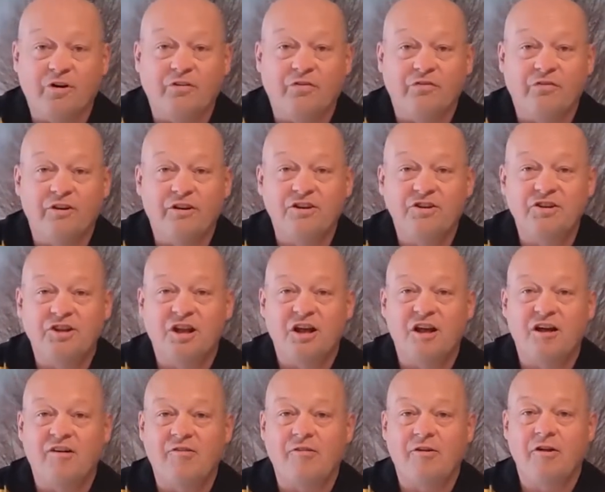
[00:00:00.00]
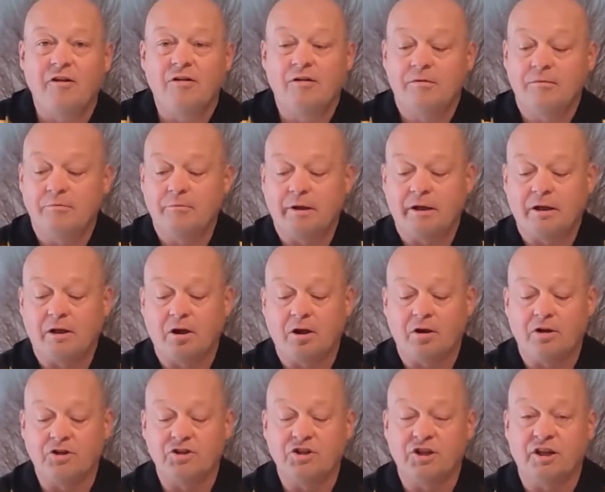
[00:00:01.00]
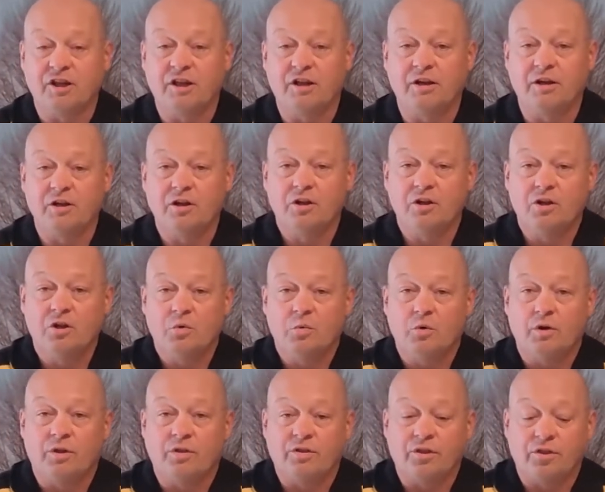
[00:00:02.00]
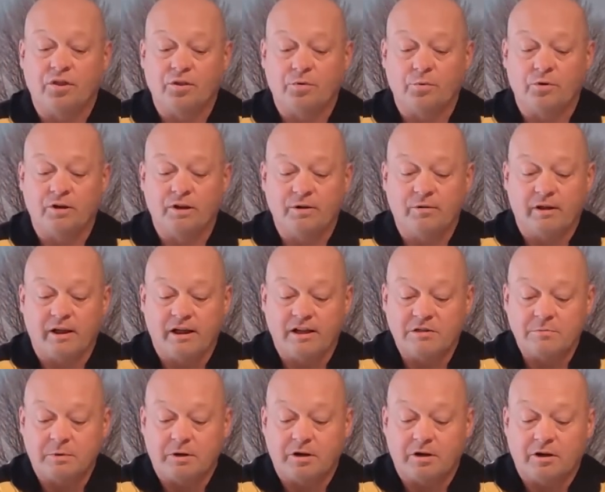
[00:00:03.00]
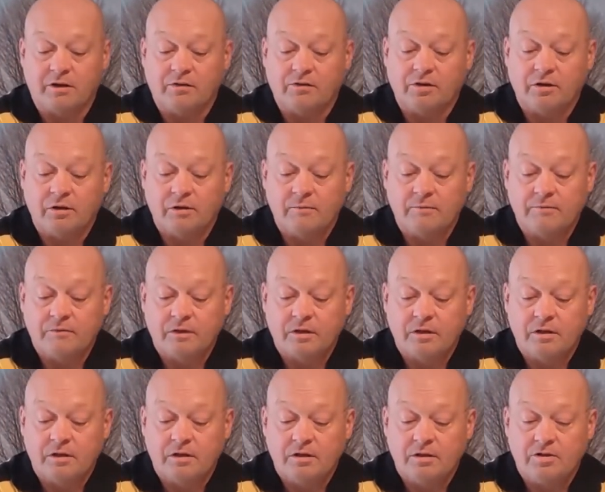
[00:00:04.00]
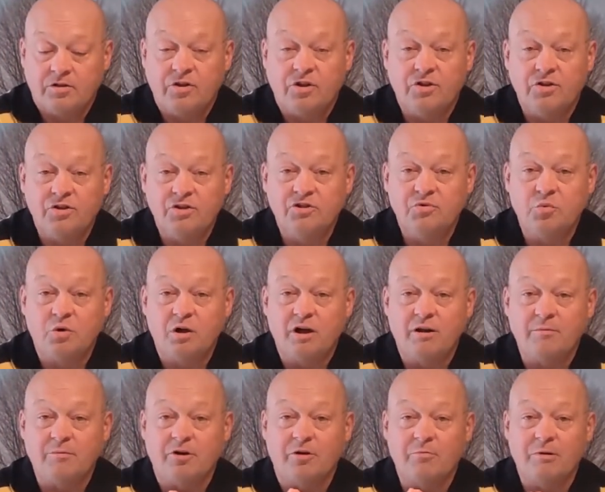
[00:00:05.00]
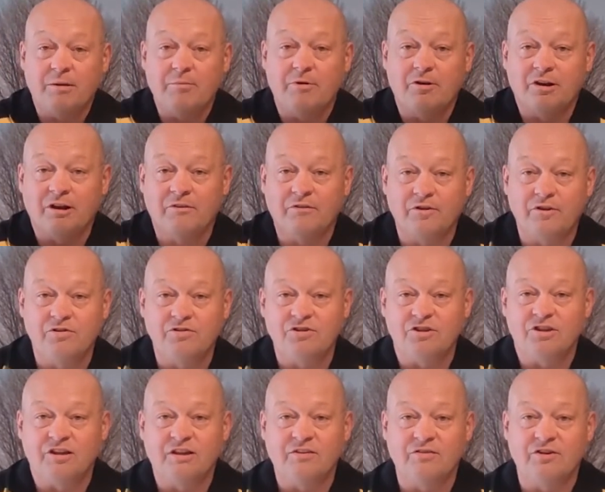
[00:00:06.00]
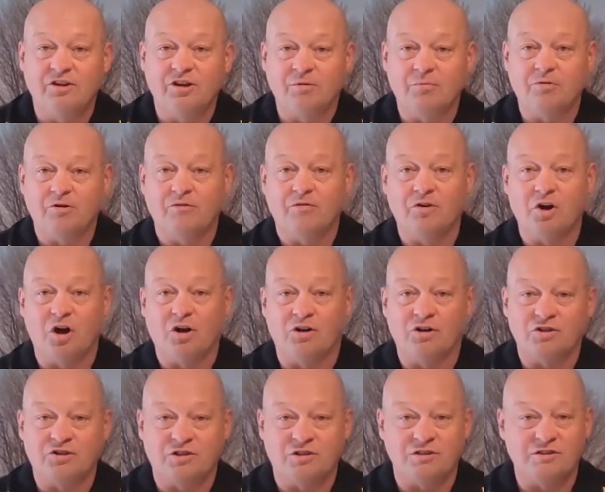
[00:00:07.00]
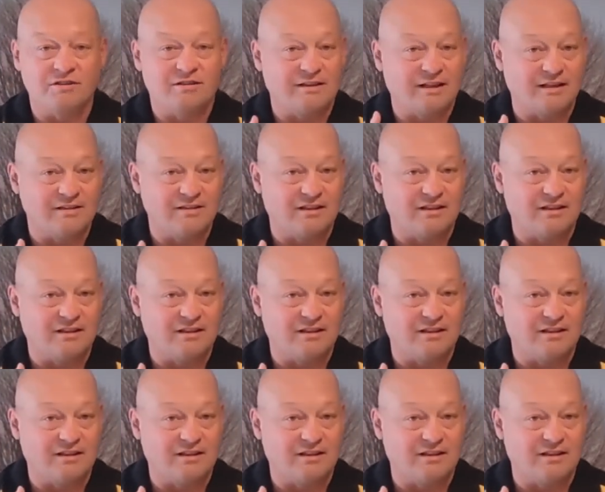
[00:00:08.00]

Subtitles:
finish it off by garnishing it with 3 raspberries. You can use 1, but remember, never use an even number of garnishes. That's